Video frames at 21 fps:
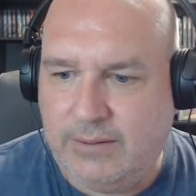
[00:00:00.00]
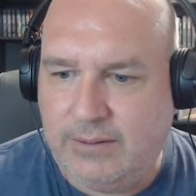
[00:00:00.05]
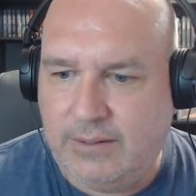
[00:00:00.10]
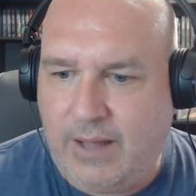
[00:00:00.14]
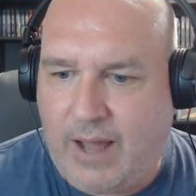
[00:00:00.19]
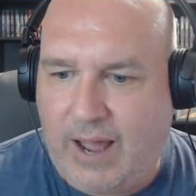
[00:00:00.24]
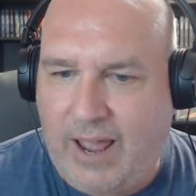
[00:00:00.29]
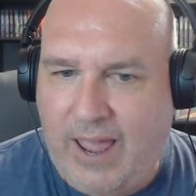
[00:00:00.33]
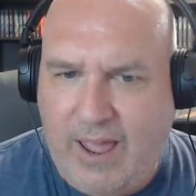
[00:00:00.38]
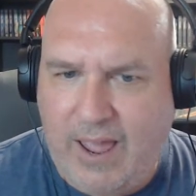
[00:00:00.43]

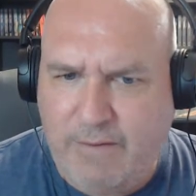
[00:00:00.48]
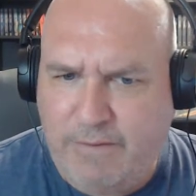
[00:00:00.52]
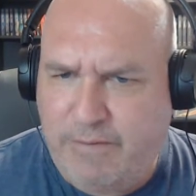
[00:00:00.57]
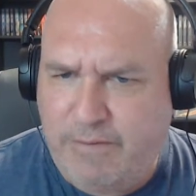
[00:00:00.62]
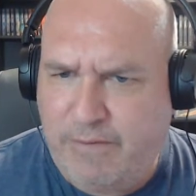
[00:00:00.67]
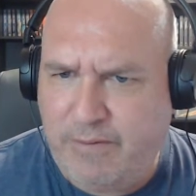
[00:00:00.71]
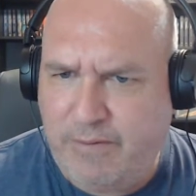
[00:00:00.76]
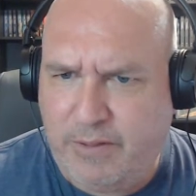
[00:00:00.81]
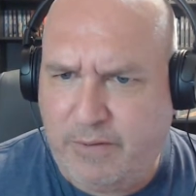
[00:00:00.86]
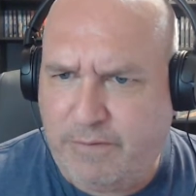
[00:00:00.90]
I
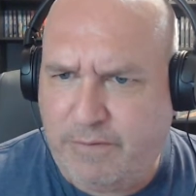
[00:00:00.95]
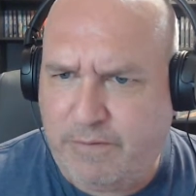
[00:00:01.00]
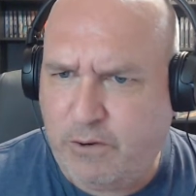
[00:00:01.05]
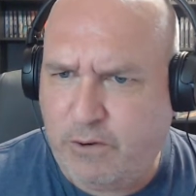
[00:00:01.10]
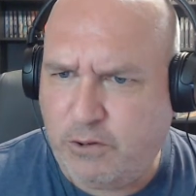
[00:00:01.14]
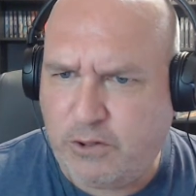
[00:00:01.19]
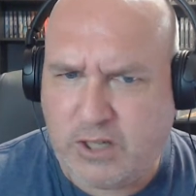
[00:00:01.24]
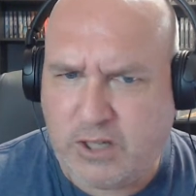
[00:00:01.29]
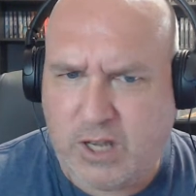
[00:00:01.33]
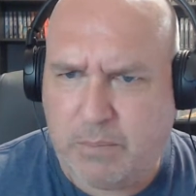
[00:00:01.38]
have the
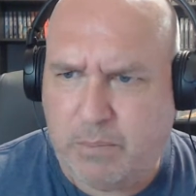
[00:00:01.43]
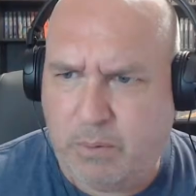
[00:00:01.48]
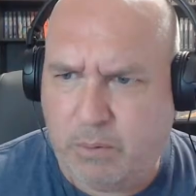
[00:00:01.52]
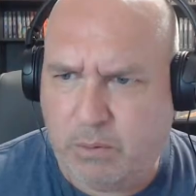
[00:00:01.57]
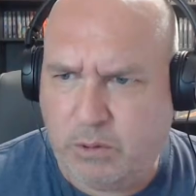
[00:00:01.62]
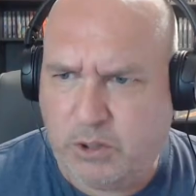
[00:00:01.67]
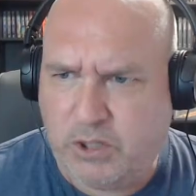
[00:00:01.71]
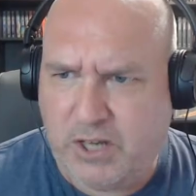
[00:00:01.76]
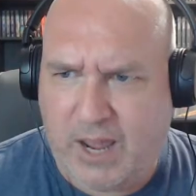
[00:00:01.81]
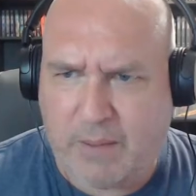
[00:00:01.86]
first couple
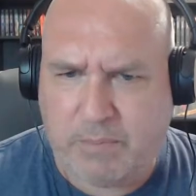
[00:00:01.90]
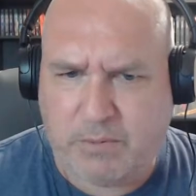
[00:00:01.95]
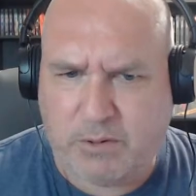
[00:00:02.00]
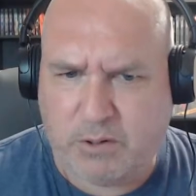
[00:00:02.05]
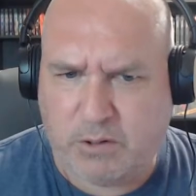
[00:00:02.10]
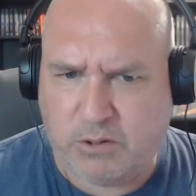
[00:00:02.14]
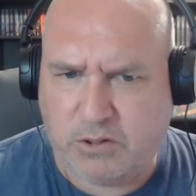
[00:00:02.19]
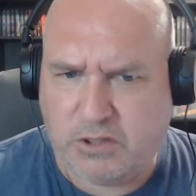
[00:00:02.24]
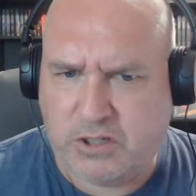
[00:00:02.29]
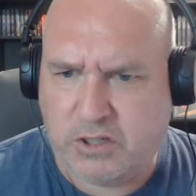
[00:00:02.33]

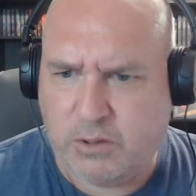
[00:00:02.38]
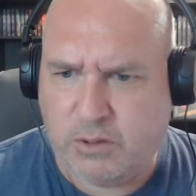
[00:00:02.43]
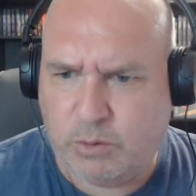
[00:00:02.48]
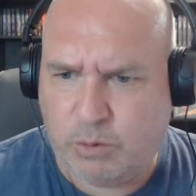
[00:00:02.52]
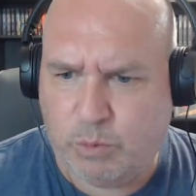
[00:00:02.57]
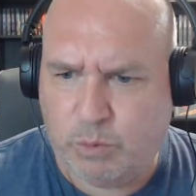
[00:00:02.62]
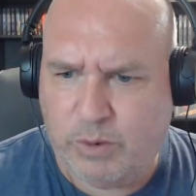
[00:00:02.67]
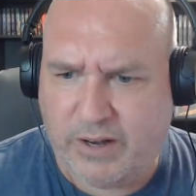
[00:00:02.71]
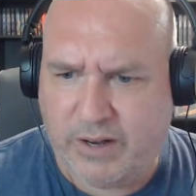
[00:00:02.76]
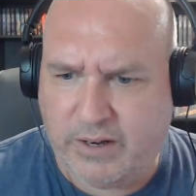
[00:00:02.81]
chapters
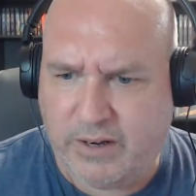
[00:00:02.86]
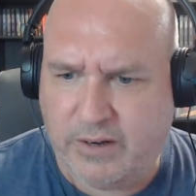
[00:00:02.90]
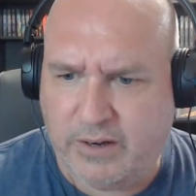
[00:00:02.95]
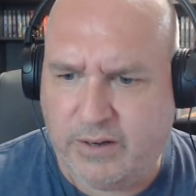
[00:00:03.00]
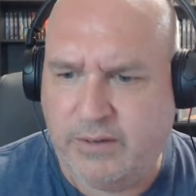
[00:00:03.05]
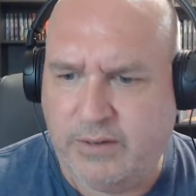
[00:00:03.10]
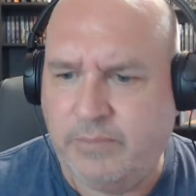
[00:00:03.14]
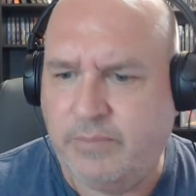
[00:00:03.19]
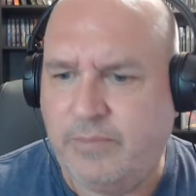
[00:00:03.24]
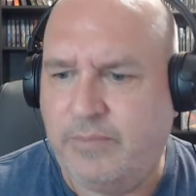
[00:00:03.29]
written.
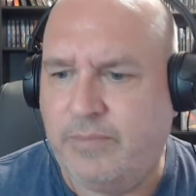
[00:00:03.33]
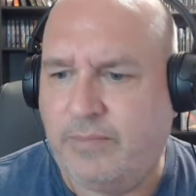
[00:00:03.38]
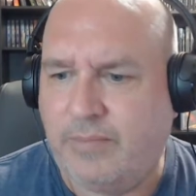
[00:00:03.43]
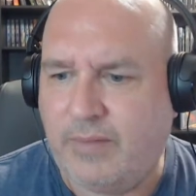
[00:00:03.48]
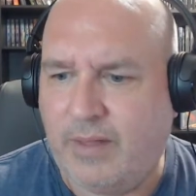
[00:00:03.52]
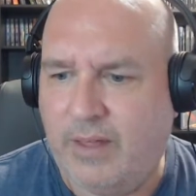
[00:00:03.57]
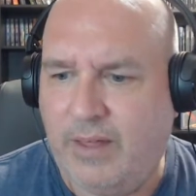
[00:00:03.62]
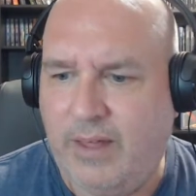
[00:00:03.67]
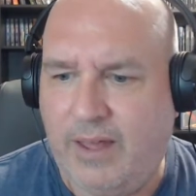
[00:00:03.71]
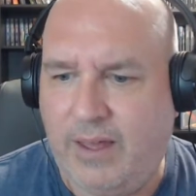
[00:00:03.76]

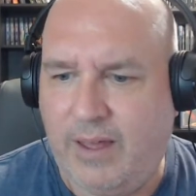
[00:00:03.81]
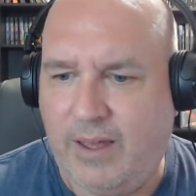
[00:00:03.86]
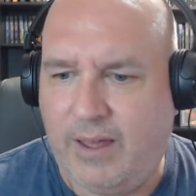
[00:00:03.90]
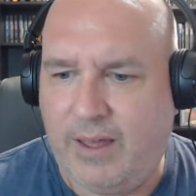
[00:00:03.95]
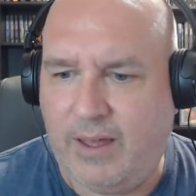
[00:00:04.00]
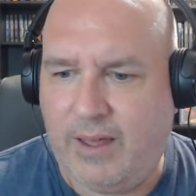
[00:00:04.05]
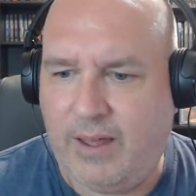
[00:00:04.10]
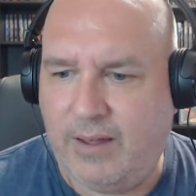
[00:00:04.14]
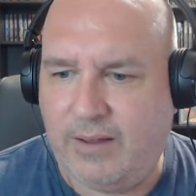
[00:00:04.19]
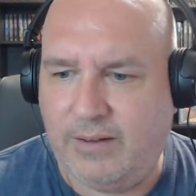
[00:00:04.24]

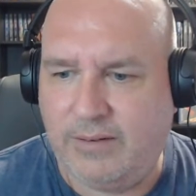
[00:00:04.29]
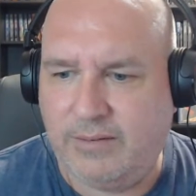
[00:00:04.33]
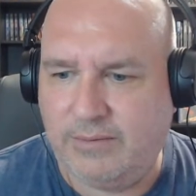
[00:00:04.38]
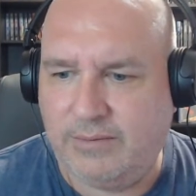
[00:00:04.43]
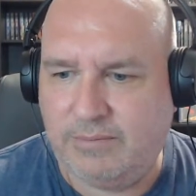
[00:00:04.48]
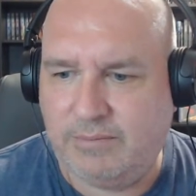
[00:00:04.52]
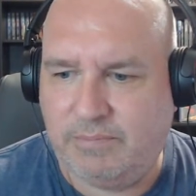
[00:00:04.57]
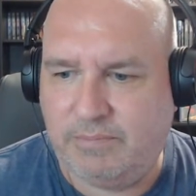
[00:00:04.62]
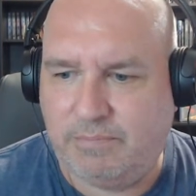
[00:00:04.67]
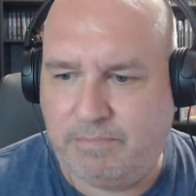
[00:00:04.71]
Uh,
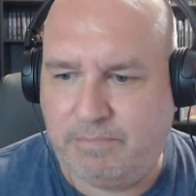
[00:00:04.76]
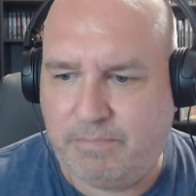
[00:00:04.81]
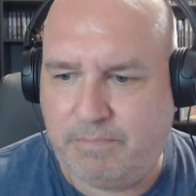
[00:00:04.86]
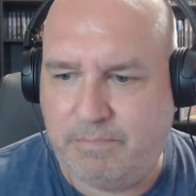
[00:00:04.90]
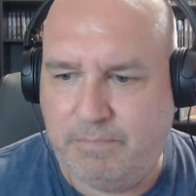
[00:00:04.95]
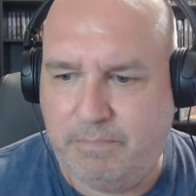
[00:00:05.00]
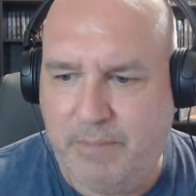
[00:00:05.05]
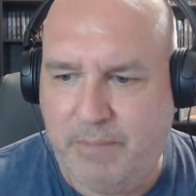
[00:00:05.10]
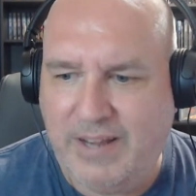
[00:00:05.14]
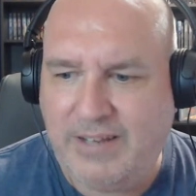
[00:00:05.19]

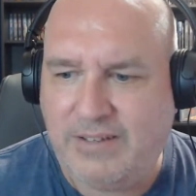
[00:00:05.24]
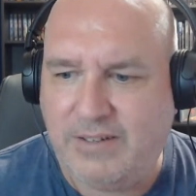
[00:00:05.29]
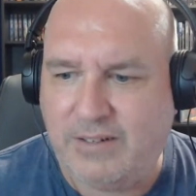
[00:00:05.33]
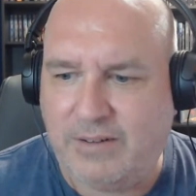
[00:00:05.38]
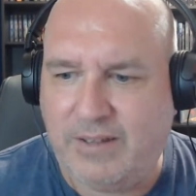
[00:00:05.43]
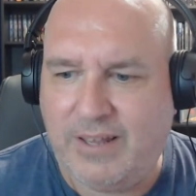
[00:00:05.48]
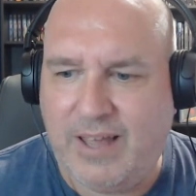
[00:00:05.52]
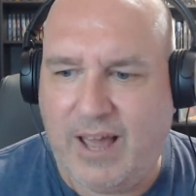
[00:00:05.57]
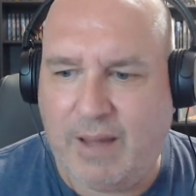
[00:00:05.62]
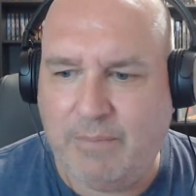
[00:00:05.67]

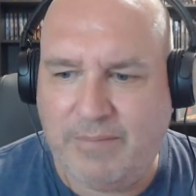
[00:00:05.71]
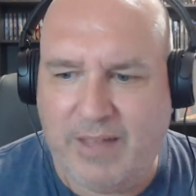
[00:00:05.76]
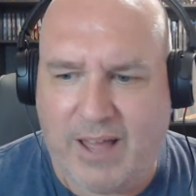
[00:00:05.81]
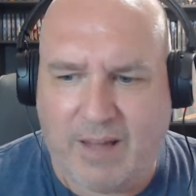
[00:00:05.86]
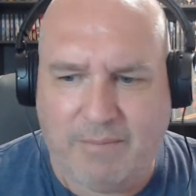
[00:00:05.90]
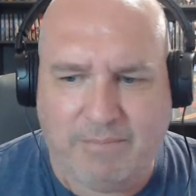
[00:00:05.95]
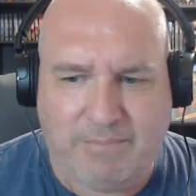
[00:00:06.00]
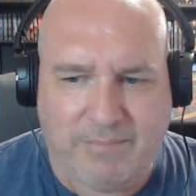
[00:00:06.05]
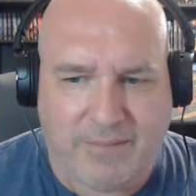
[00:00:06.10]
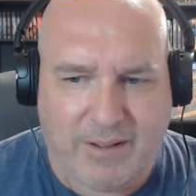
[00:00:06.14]
basically, I'm
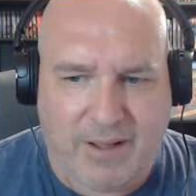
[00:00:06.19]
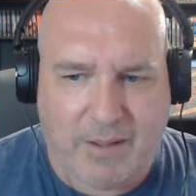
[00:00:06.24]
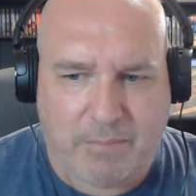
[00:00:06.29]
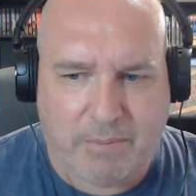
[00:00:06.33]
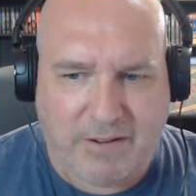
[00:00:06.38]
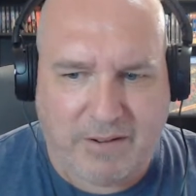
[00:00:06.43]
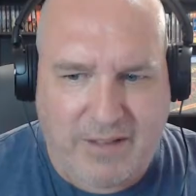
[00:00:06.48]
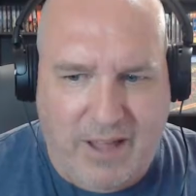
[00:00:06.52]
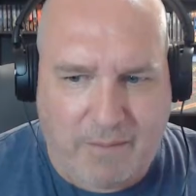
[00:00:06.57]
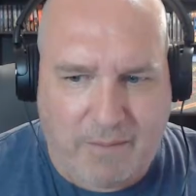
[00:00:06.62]

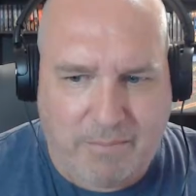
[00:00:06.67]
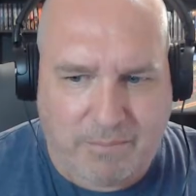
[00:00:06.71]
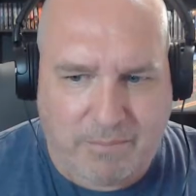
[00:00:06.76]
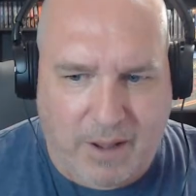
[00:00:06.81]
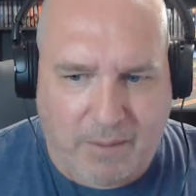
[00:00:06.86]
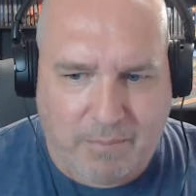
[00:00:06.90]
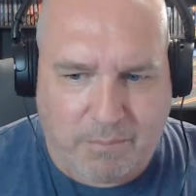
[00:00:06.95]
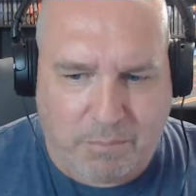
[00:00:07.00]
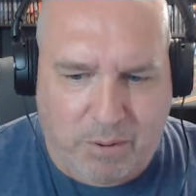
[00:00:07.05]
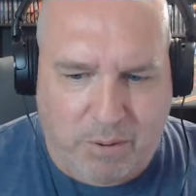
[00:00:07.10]

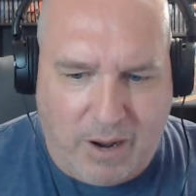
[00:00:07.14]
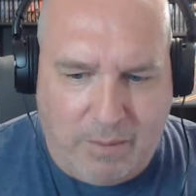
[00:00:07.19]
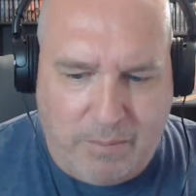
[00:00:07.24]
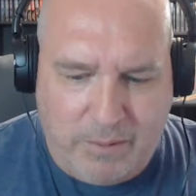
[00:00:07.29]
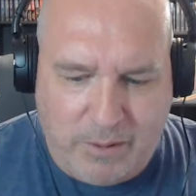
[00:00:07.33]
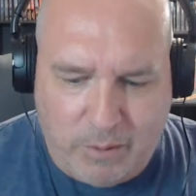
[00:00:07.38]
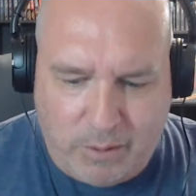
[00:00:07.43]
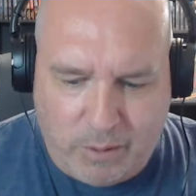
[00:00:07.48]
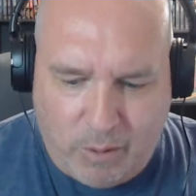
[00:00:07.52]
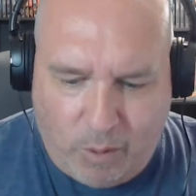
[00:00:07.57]
probably
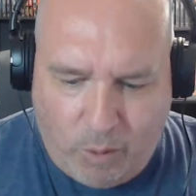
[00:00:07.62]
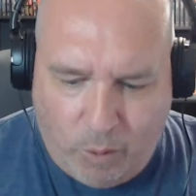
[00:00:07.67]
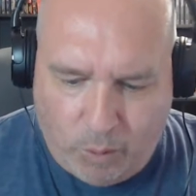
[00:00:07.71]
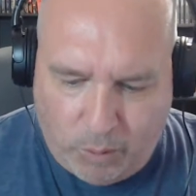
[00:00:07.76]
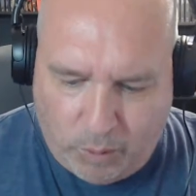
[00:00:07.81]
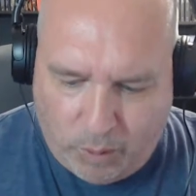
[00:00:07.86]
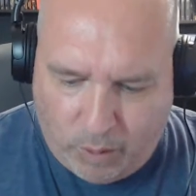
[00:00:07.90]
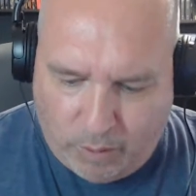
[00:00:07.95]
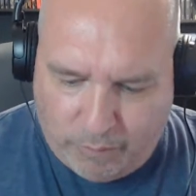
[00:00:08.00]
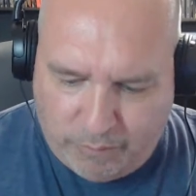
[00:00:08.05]
going to hold
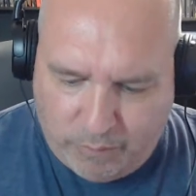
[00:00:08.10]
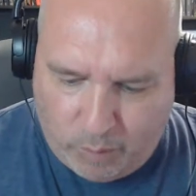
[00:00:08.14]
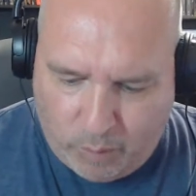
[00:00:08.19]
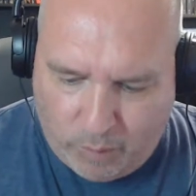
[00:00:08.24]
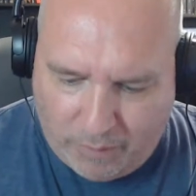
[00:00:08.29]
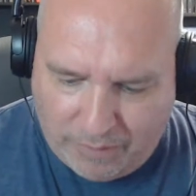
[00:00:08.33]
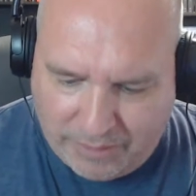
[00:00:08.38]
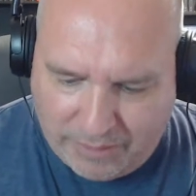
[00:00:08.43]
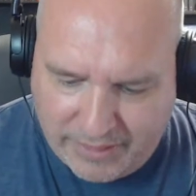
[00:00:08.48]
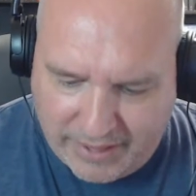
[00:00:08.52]
off
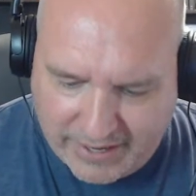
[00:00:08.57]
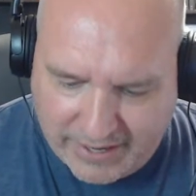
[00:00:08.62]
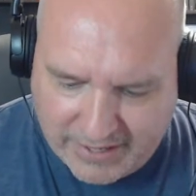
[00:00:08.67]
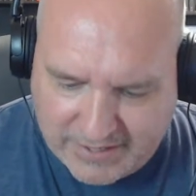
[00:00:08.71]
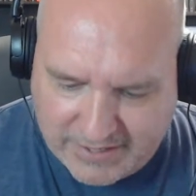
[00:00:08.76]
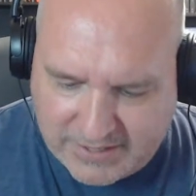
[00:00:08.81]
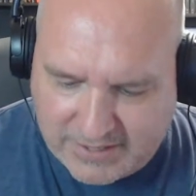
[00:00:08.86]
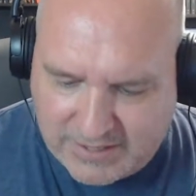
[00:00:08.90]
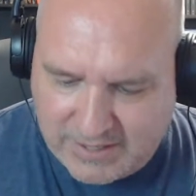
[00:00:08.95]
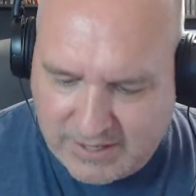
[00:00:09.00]
on
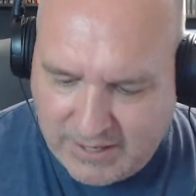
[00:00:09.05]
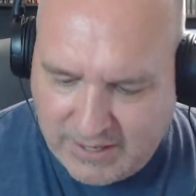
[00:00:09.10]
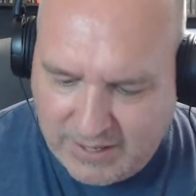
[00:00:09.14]
this